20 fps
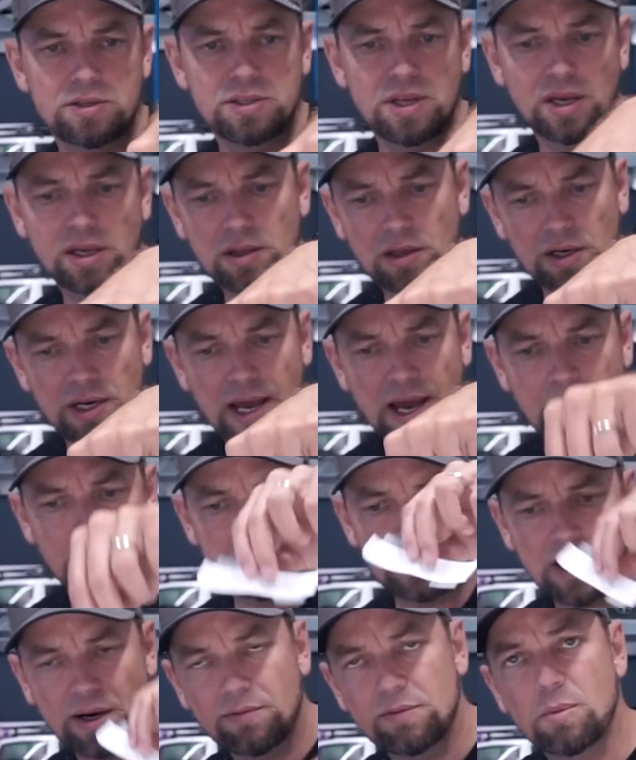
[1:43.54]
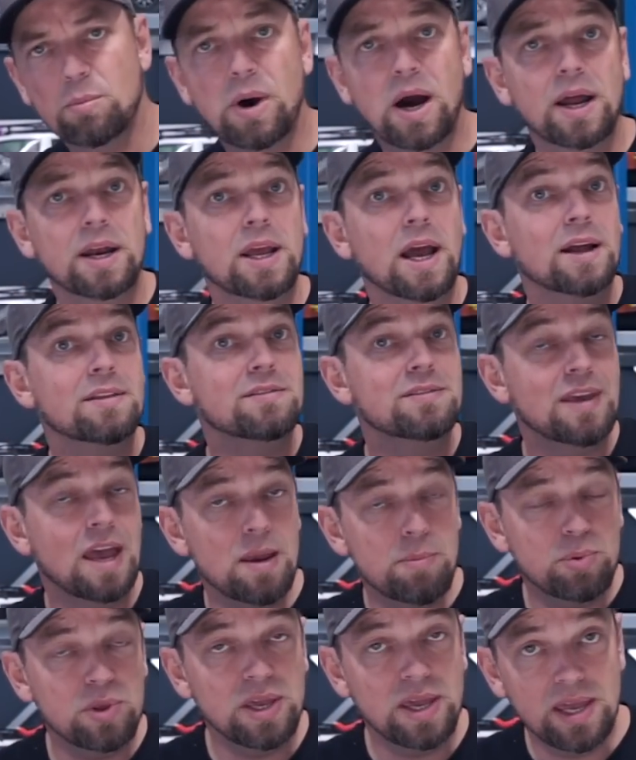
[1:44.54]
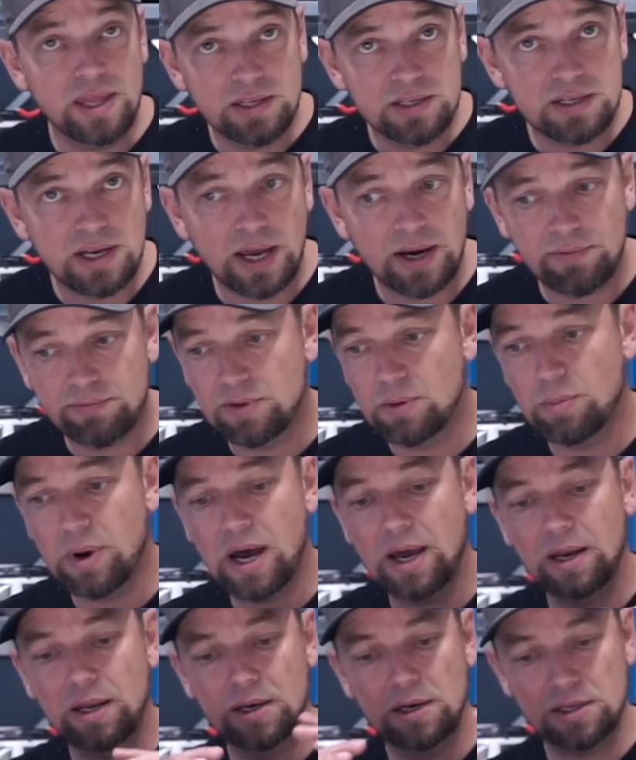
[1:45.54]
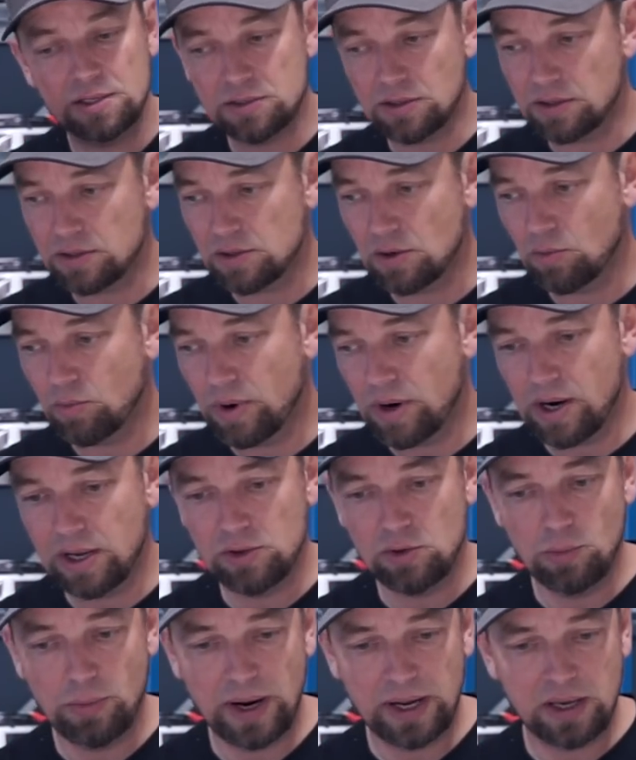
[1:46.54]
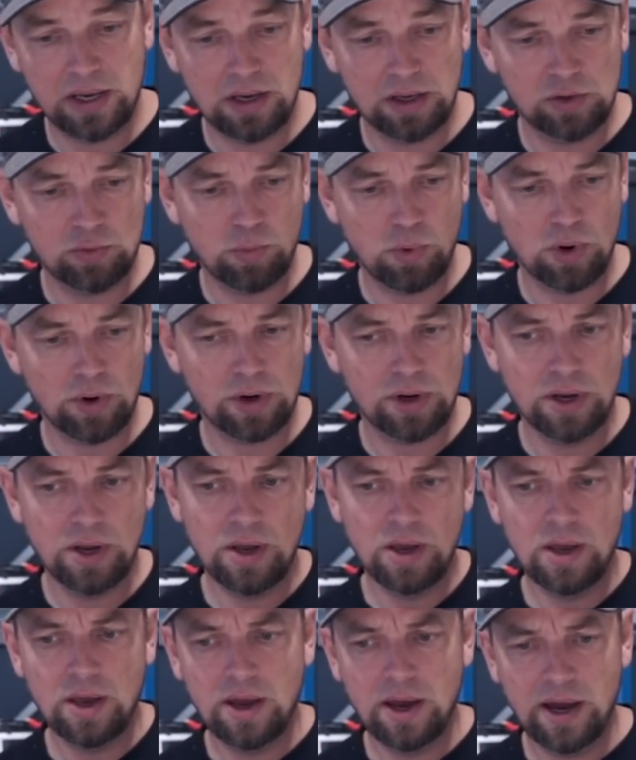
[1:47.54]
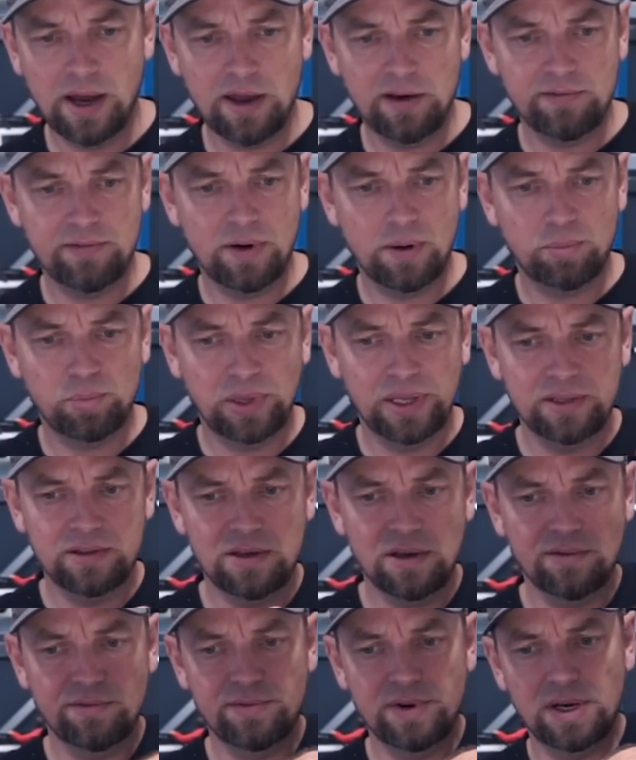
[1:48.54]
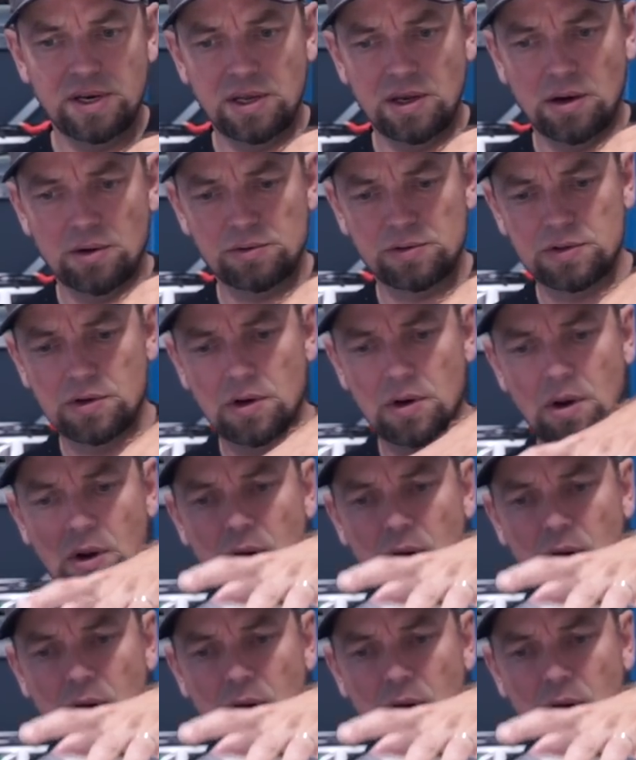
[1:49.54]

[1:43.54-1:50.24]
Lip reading: stick it on the outside of the body. I tape the inside of the body, and that's also where I do my cut work. I have plenty of videos